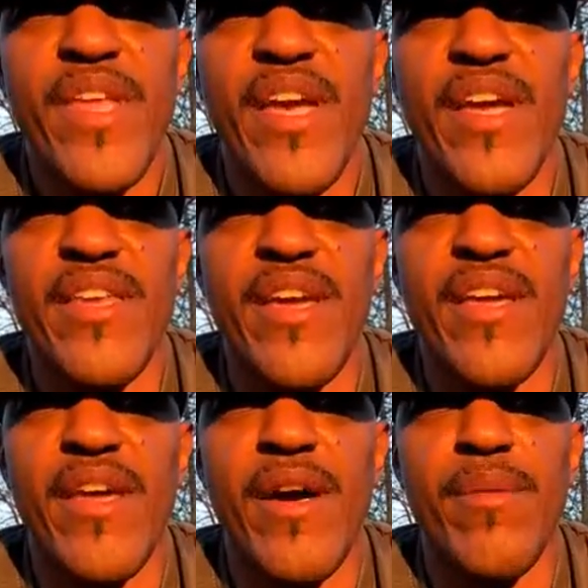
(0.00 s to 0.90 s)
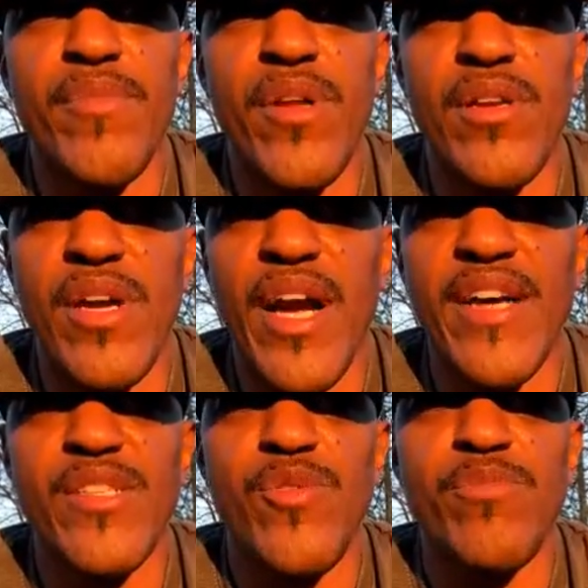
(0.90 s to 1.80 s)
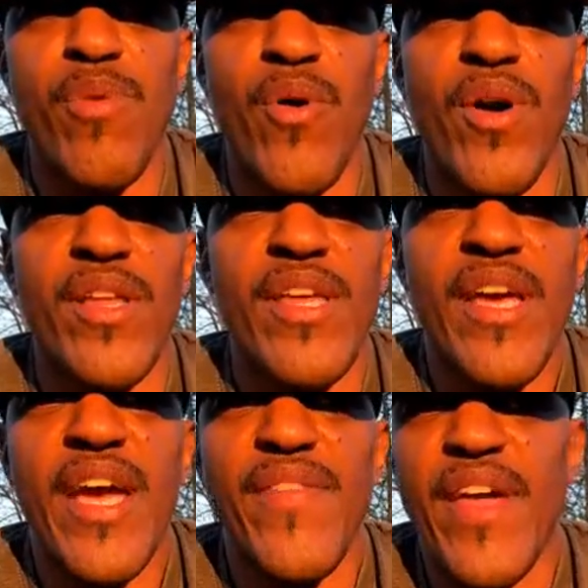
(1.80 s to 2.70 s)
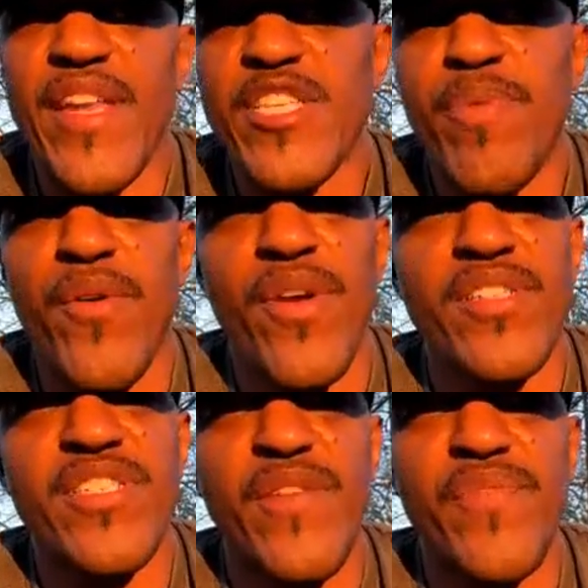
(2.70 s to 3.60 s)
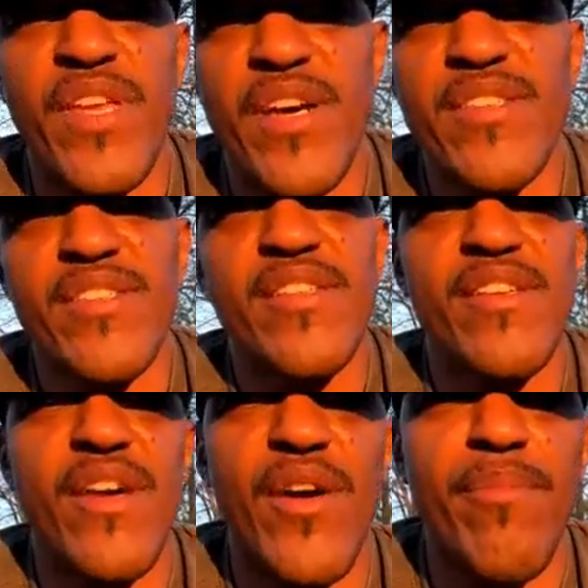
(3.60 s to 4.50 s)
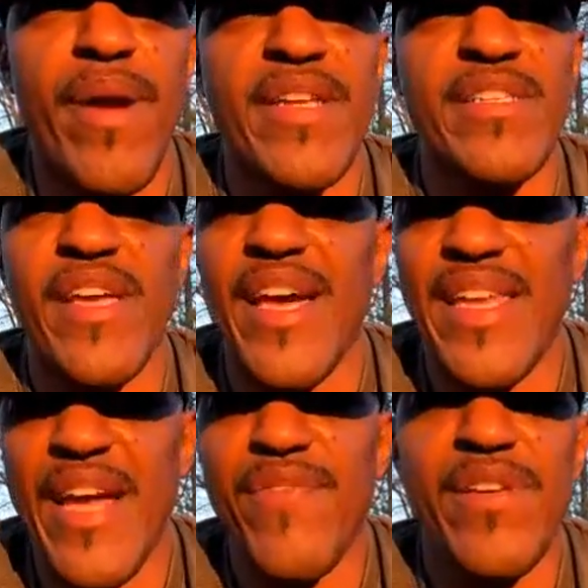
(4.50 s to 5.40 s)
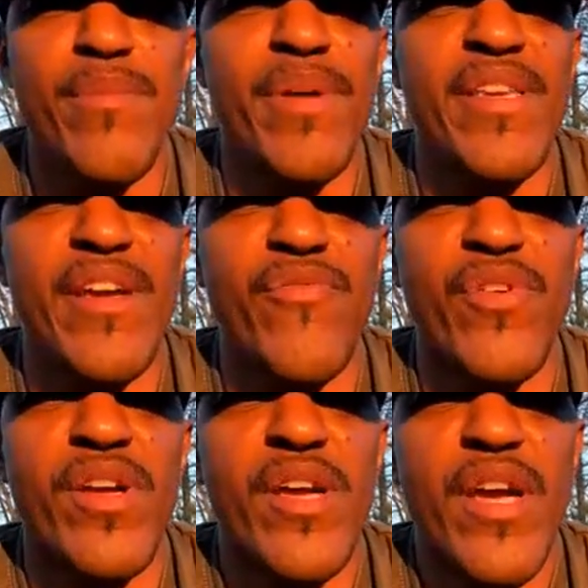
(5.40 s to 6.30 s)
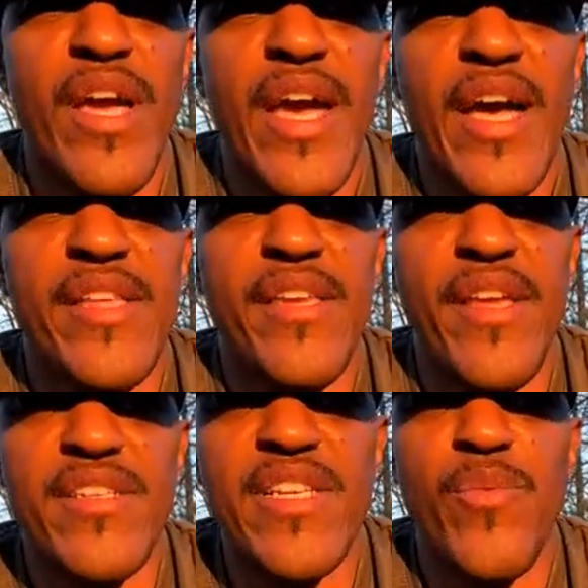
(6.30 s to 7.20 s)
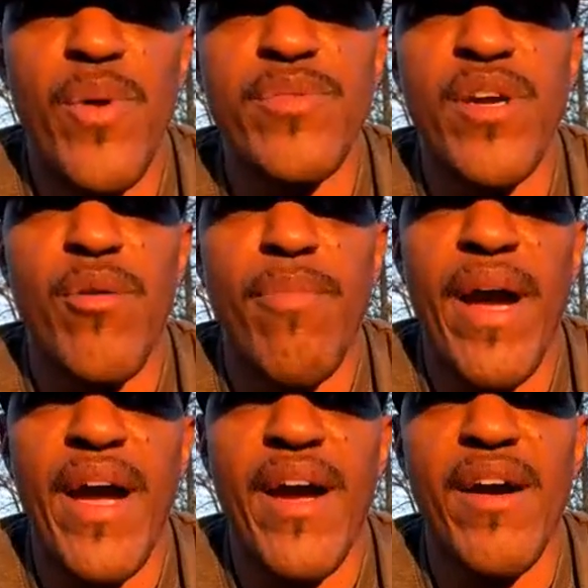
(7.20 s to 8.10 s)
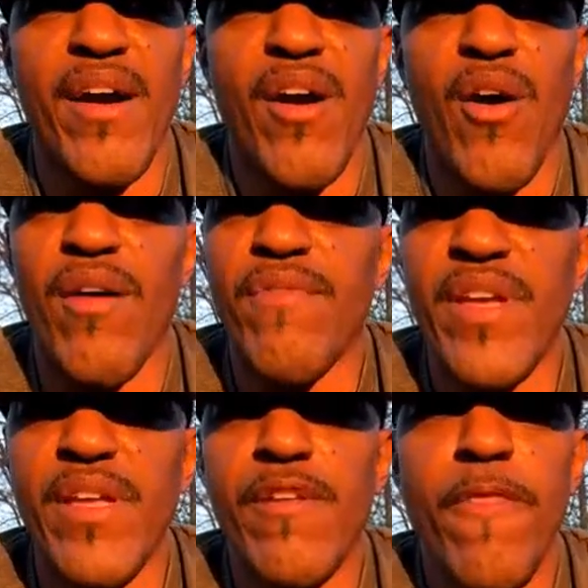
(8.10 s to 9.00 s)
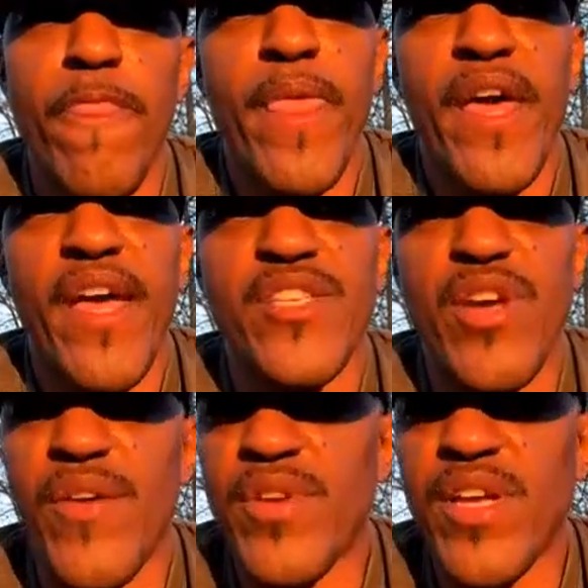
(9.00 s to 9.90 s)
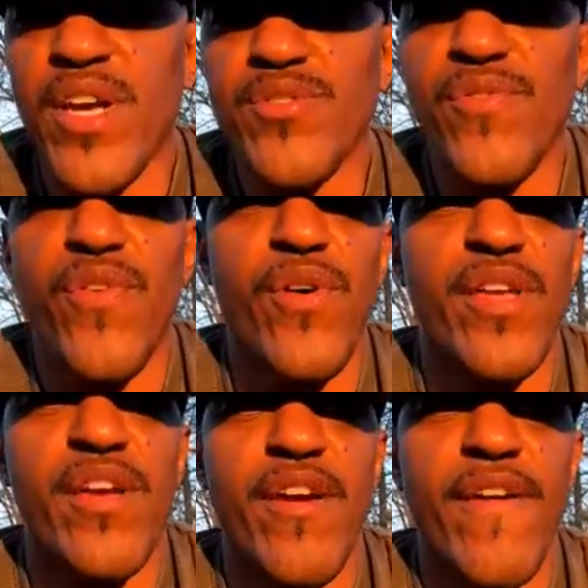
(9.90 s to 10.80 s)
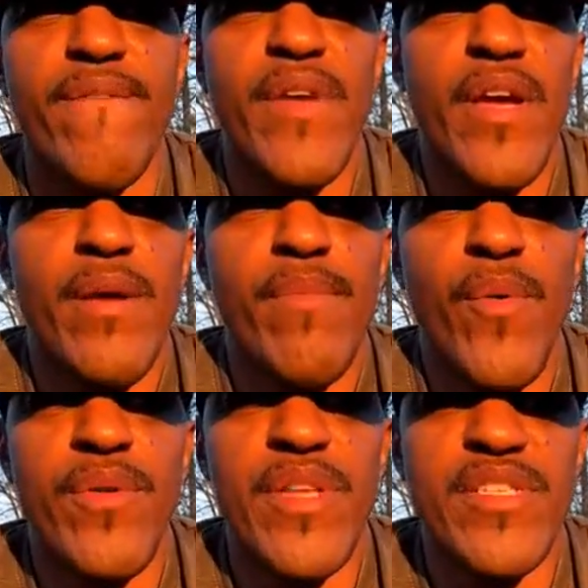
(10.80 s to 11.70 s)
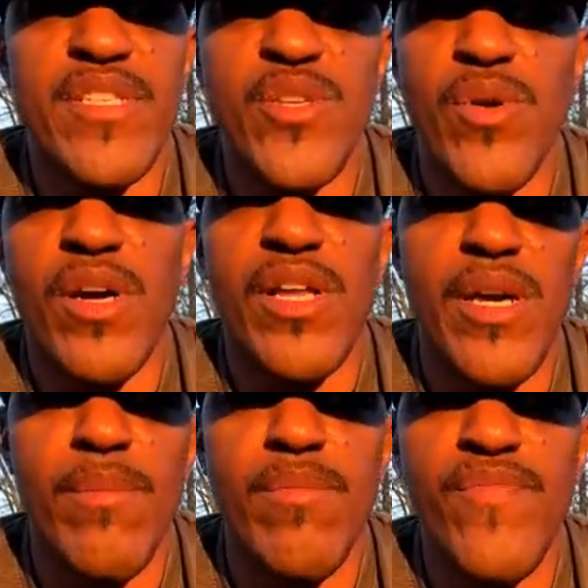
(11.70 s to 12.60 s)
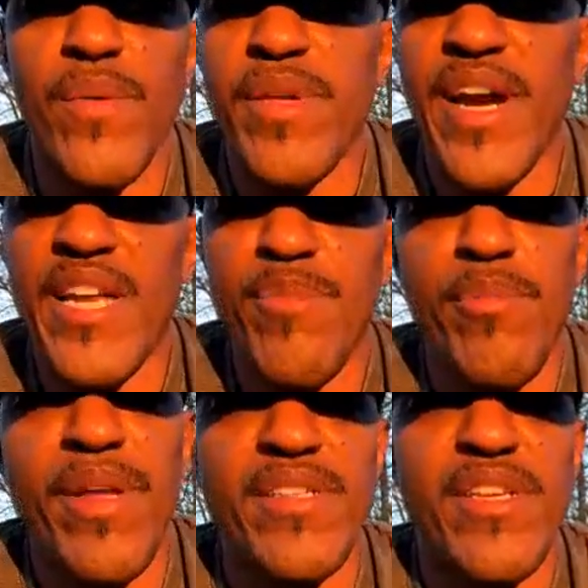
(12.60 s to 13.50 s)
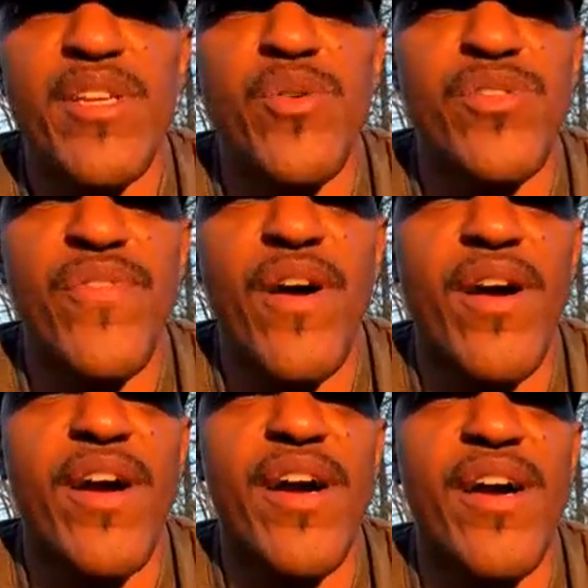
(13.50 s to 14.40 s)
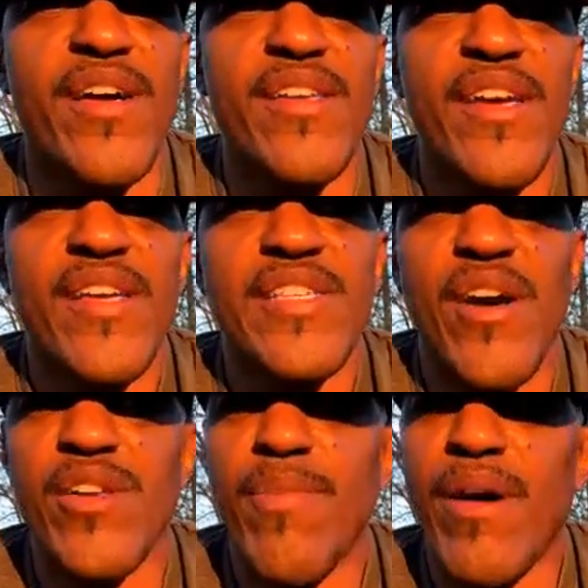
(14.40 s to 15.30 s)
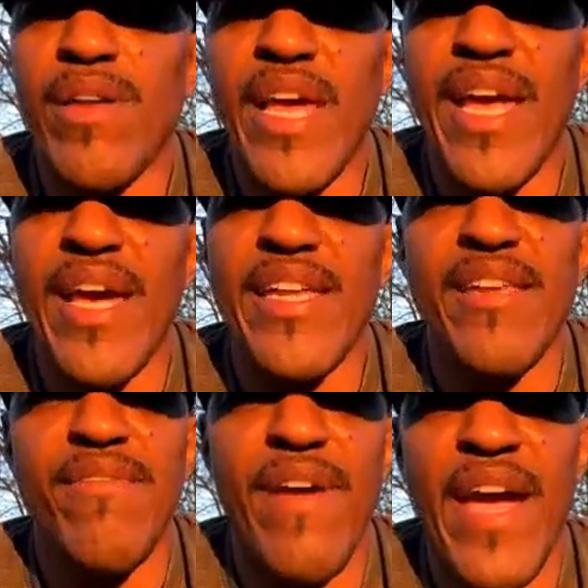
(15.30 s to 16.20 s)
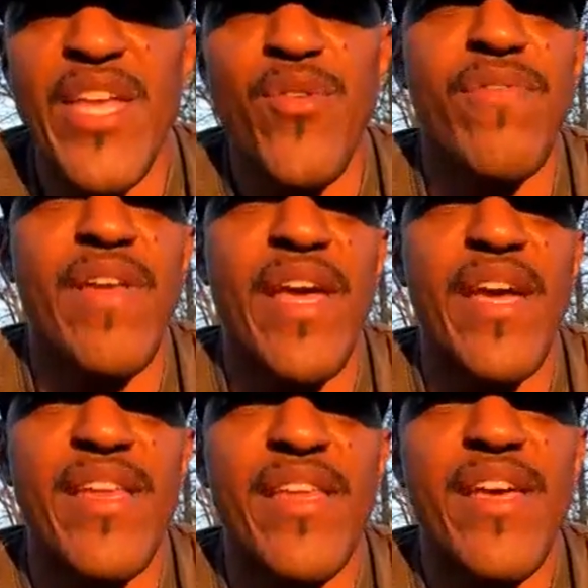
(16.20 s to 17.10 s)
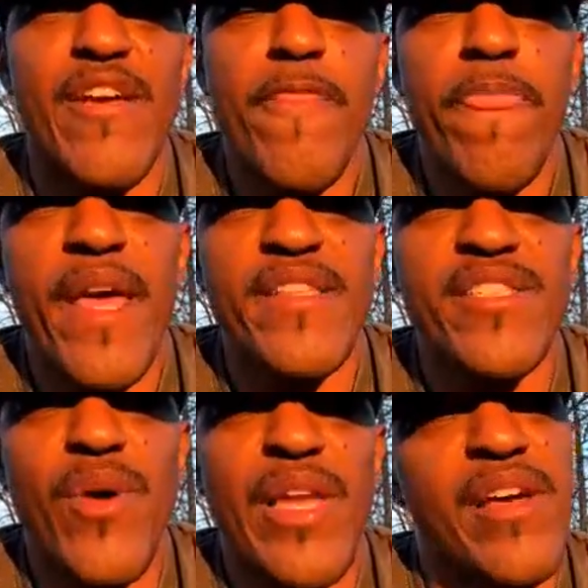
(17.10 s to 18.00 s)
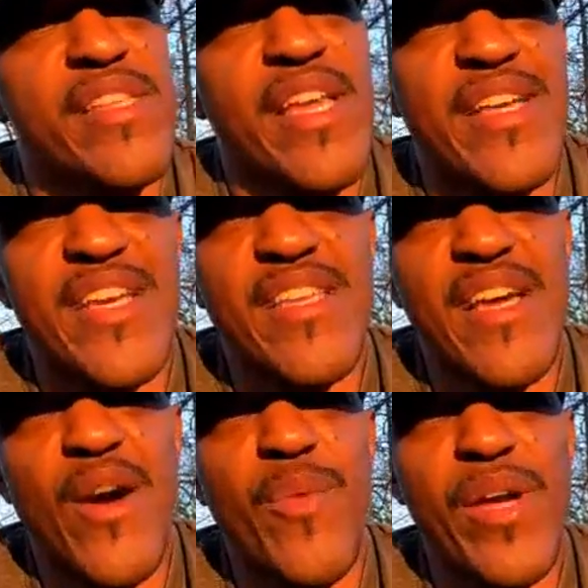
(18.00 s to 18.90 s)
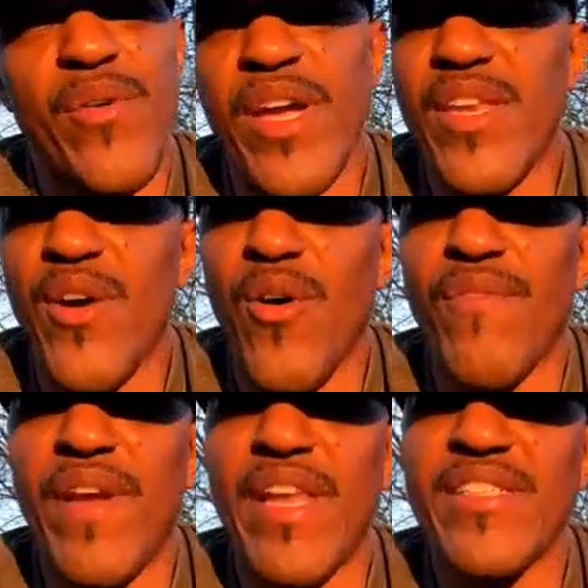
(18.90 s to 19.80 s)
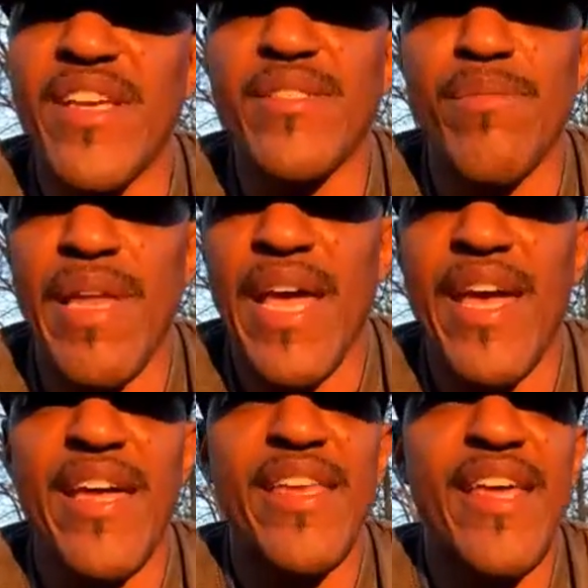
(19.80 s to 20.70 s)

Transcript: And then, Lil Ghazi was born. And that experience shifted us. It made us look at life a little bit different. And initially, we was going to buy an RV and travel the country for a year. But we listened to a clip from the Honorable Minister Louis Farrakhan talking about land and the value of land. And so I looked at it, I said, no, we ain't gonna get no RV, let's get some land.